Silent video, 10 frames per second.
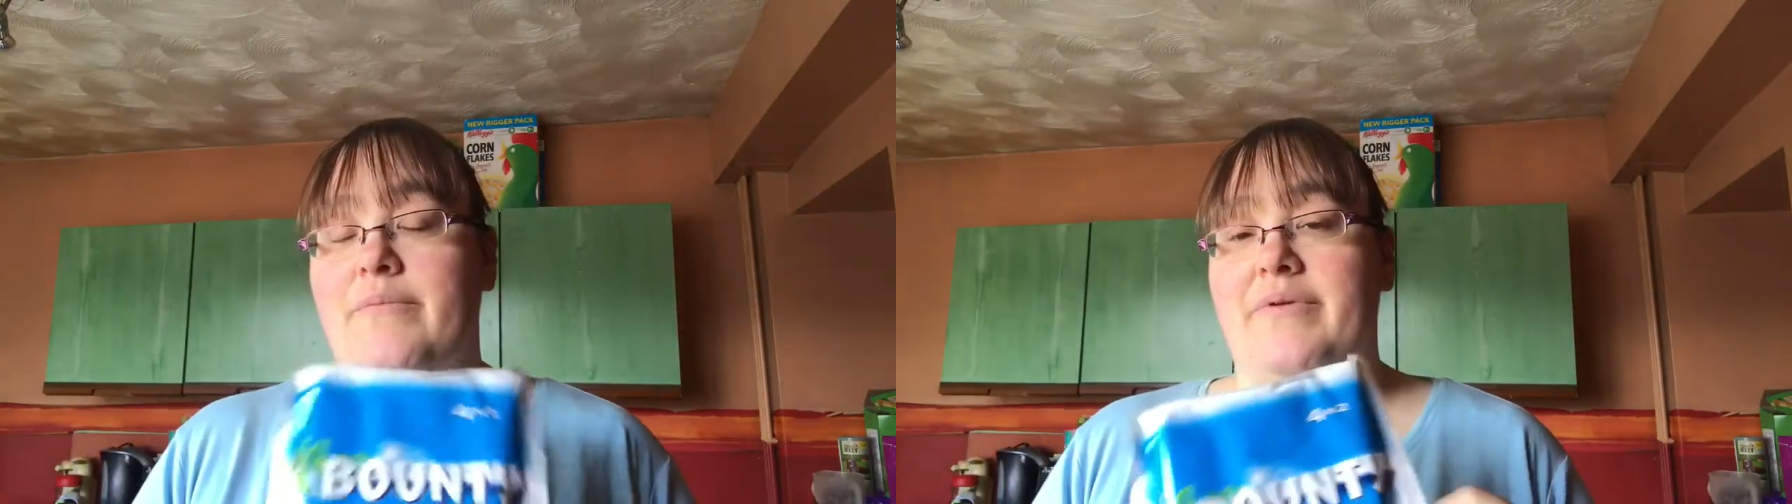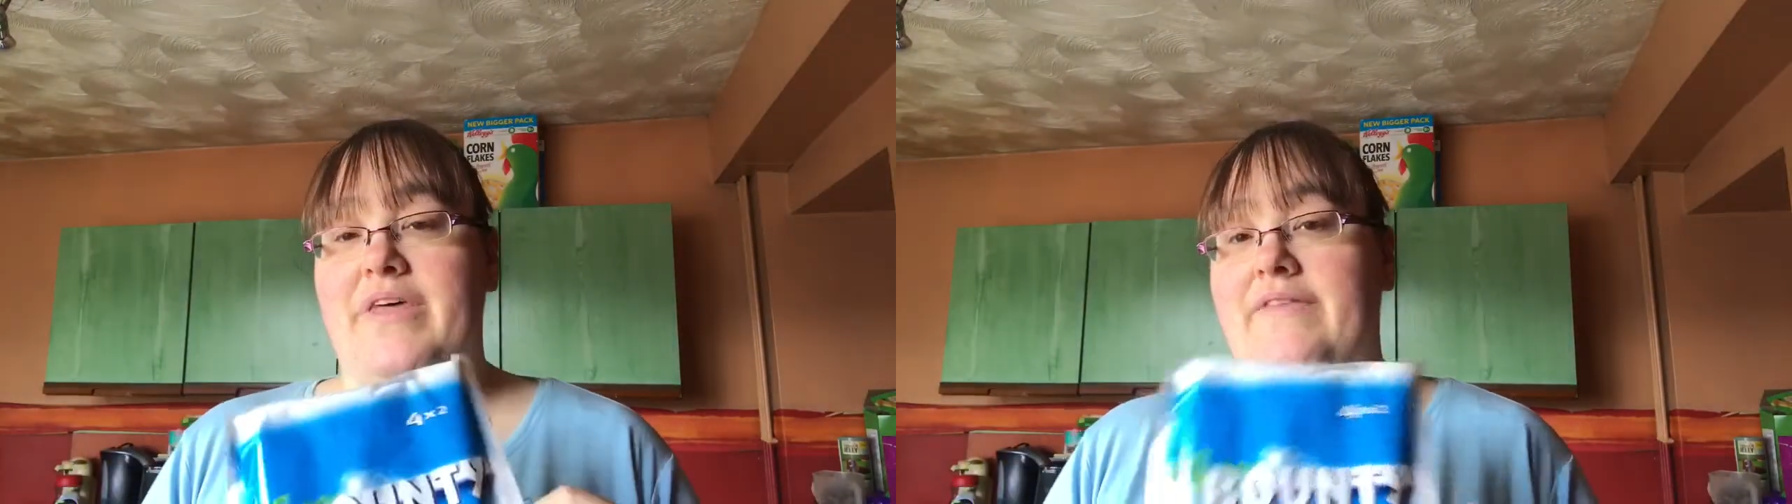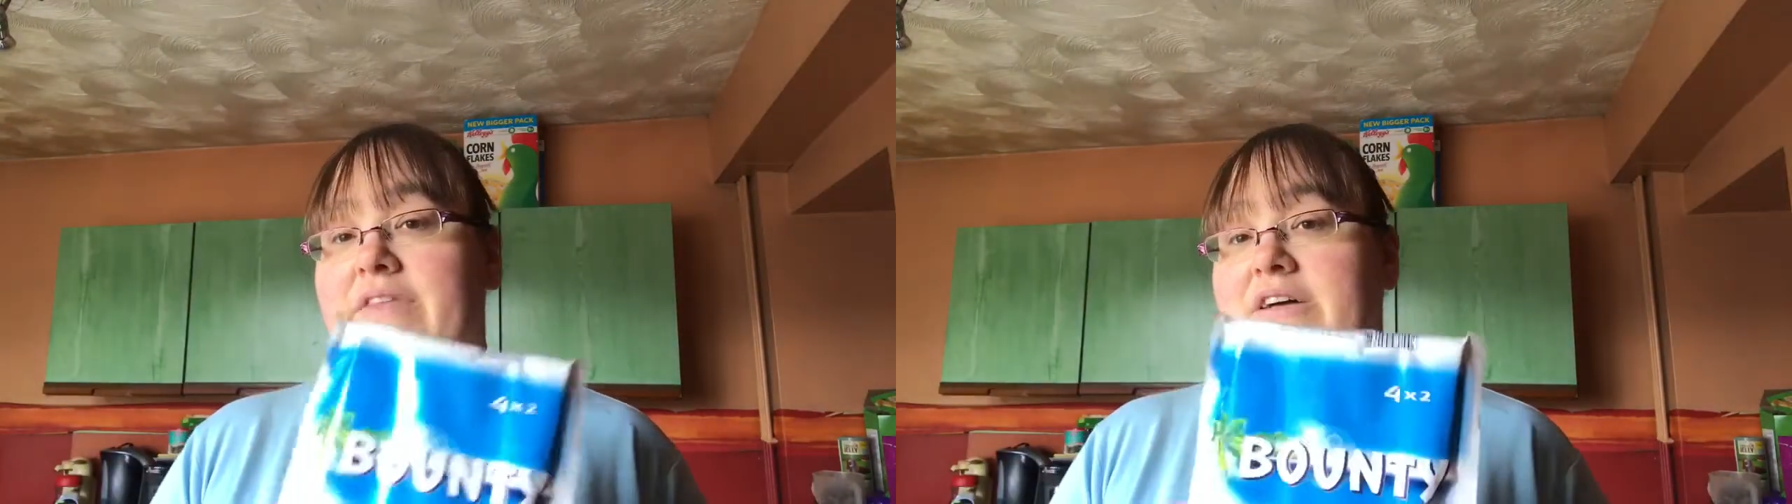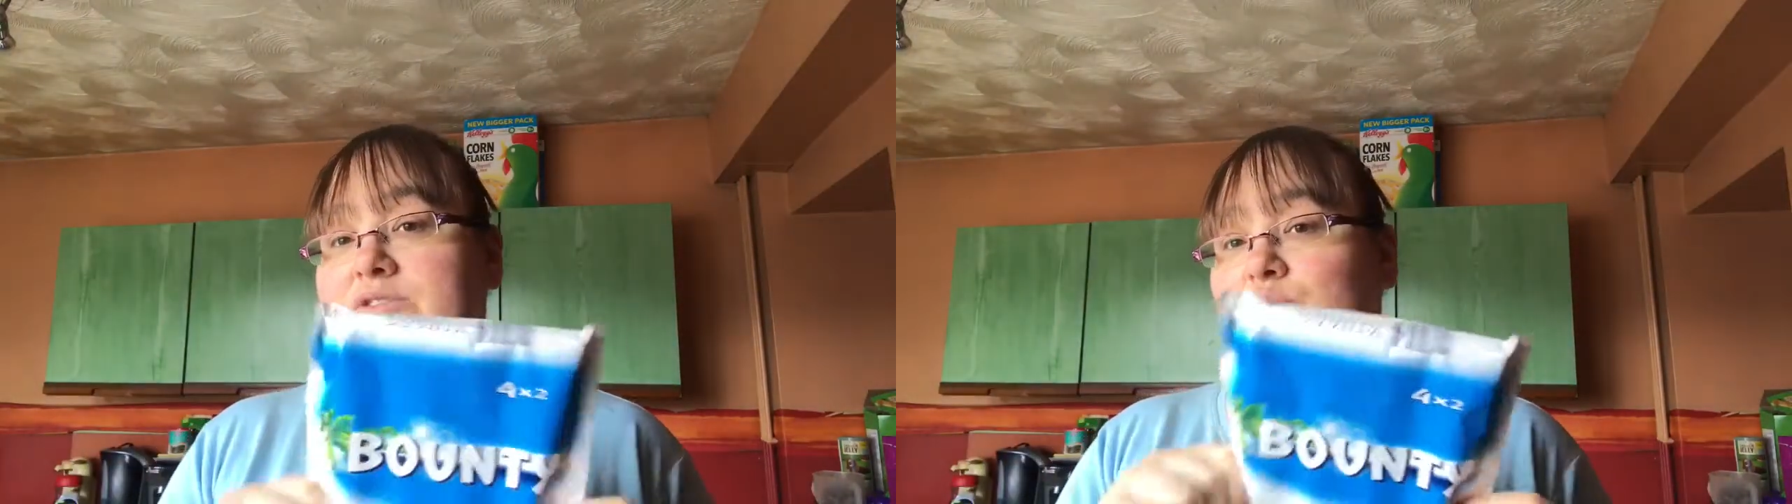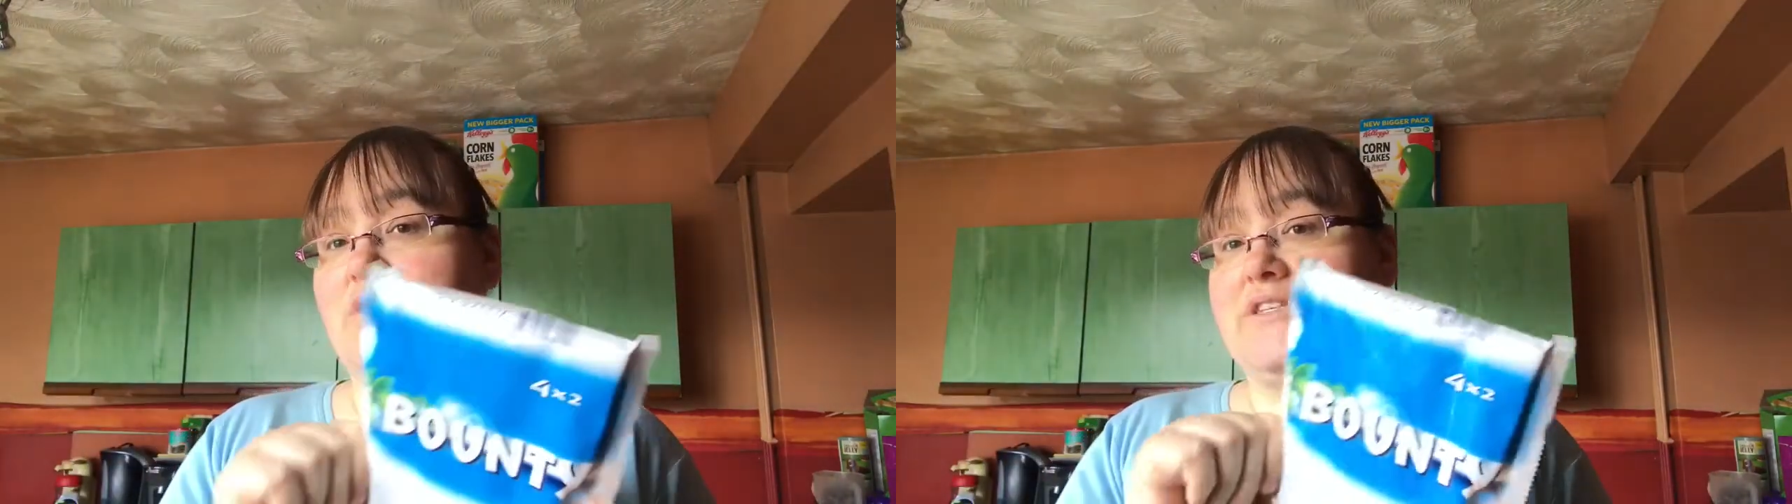but then that's
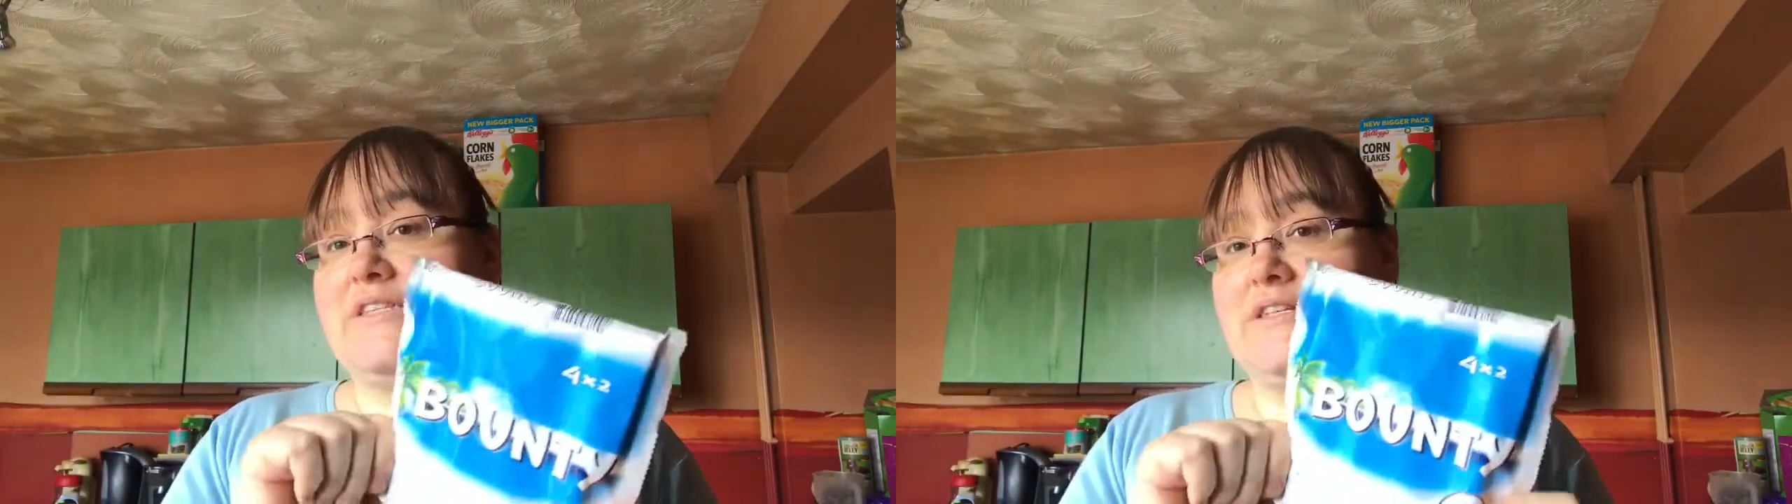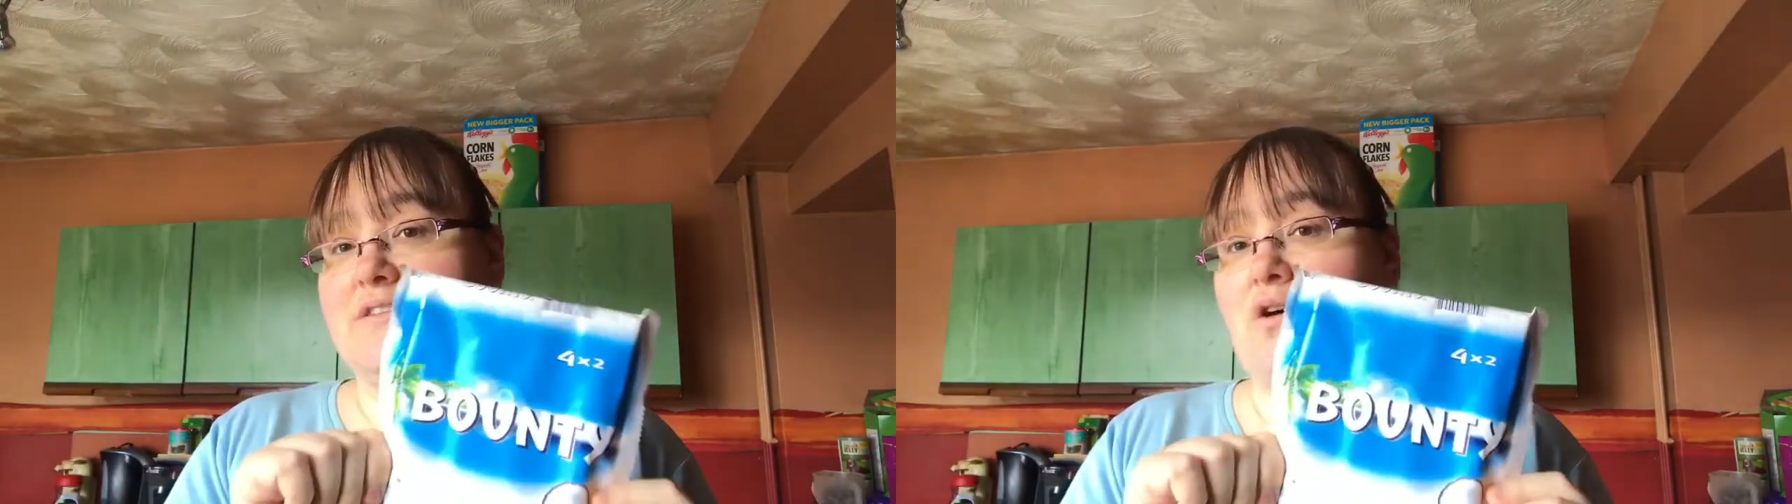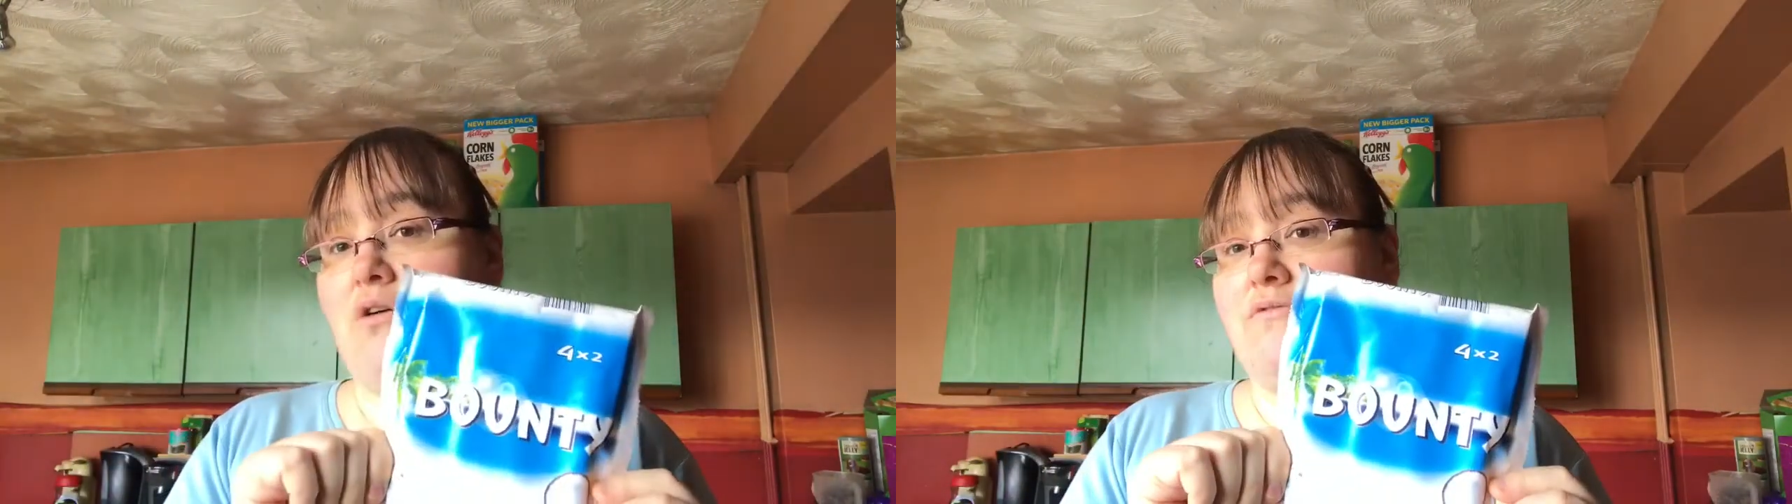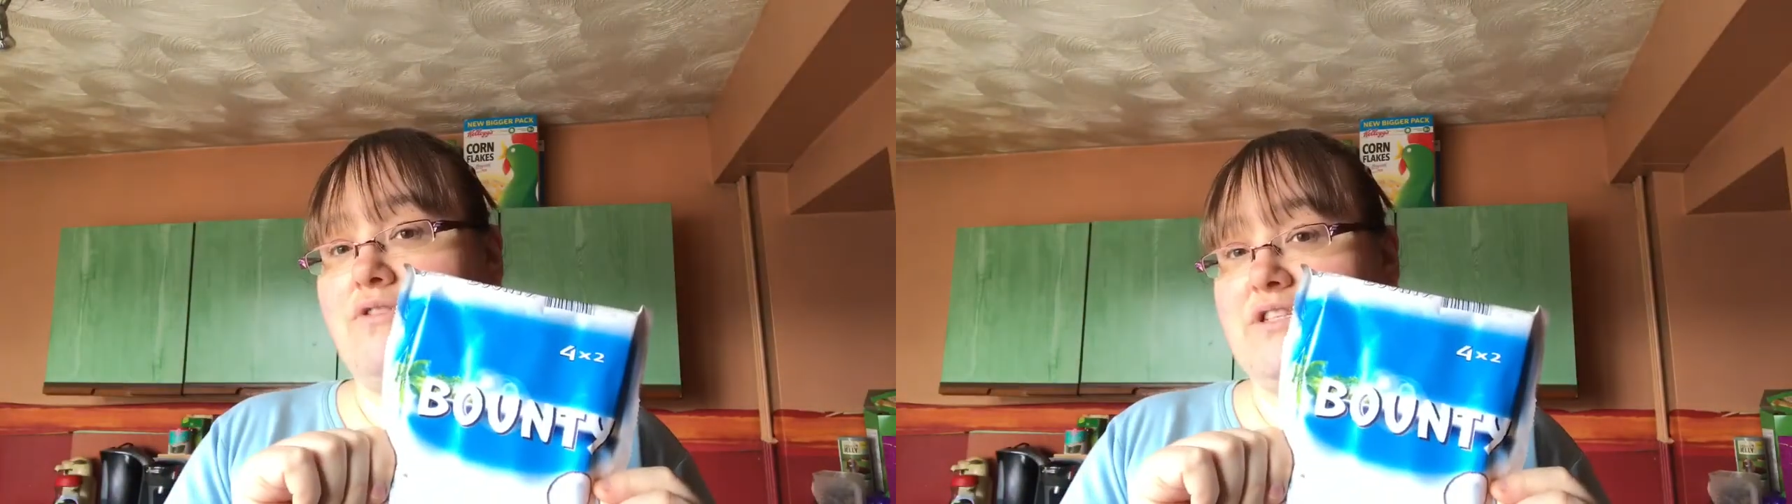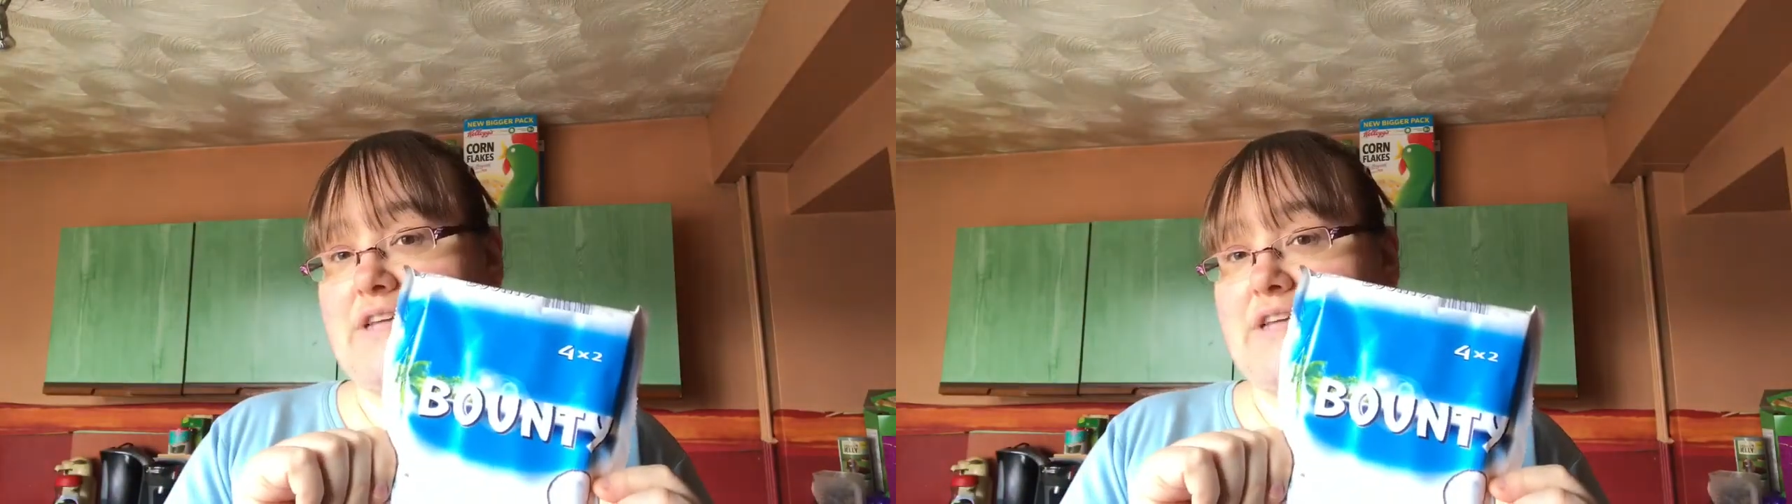all your sins gone for the